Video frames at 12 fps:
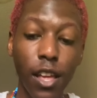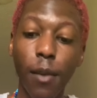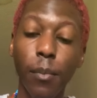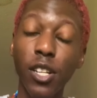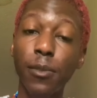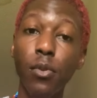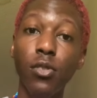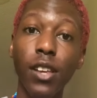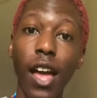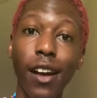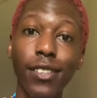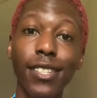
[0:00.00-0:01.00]
but
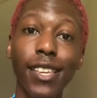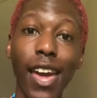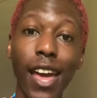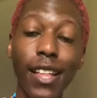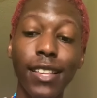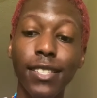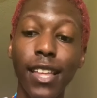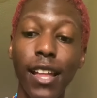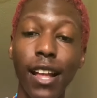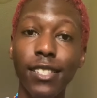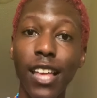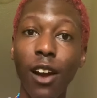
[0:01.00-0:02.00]
spirituality can stand
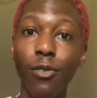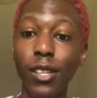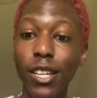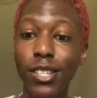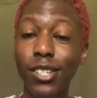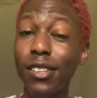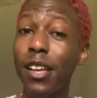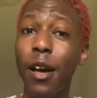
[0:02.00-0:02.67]
outside religion.